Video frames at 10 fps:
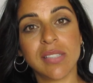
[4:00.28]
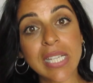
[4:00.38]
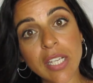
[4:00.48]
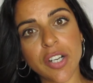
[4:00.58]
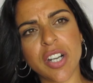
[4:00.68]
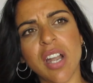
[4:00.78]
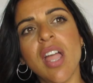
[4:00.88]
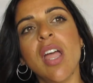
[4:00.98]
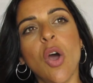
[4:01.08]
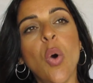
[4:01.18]
singer,
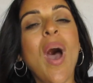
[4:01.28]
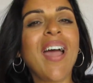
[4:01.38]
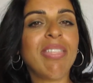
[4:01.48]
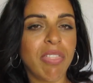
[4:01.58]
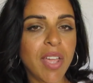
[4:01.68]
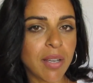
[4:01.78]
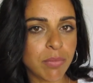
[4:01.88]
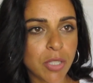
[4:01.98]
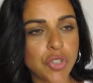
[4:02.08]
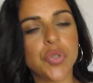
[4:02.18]
who I think,
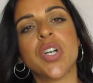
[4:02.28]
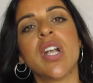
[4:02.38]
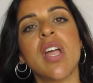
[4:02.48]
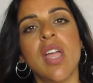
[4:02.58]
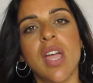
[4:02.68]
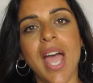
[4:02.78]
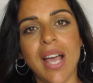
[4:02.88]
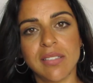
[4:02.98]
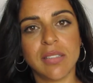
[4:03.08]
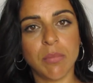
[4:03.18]
not sure,
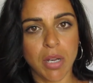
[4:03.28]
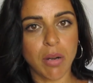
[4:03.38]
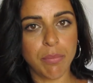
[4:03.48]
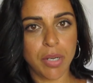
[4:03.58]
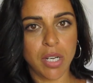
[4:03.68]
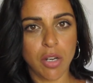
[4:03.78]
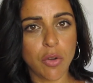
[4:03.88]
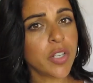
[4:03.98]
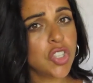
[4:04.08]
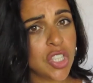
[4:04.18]
has some Arab
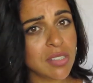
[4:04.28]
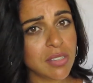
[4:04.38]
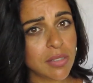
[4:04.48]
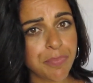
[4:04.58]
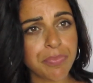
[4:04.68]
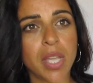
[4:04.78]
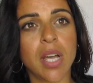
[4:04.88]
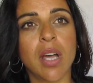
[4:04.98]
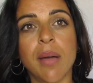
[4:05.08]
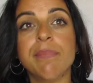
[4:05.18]
origins.
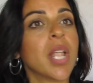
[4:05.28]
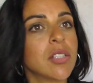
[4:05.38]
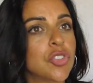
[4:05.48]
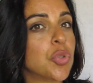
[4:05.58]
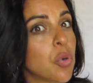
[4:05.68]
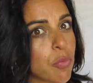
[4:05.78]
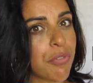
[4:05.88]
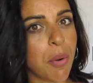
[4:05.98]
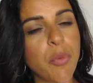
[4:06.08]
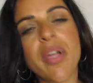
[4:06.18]
I'm not sure
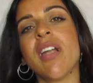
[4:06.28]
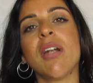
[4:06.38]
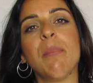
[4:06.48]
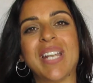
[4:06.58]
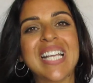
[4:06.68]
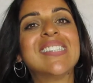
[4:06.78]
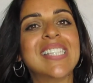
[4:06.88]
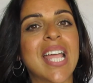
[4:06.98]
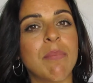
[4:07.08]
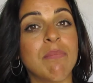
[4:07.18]
from where, but his
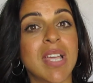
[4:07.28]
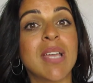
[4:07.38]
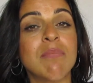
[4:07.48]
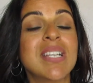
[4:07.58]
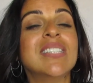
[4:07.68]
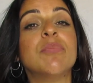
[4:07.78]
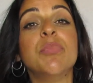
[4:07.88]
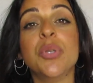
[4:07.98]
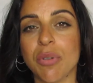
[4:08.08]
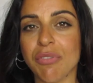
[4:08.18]
name, it means
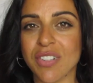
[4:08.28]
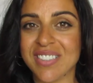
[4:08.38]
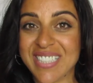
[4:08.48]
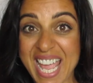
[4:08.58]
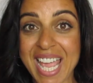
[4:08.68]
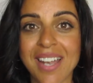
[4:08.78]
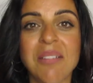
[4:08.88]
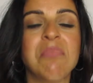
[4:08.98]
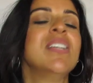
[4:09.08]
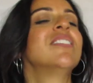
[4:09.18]
beautiful.
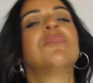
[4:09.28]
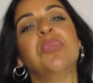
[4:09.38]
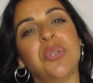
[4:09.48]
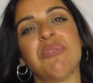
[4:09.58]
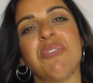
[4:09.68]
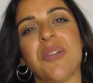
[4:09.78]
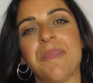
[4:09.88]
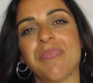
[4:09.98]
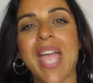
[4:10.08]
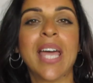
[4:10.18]
Zayn means beautiful
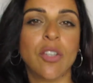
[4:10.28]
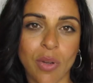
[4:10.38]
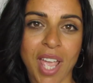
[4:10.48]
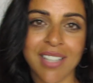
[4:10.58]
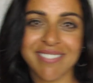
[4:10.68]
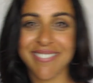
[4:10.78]
and okay.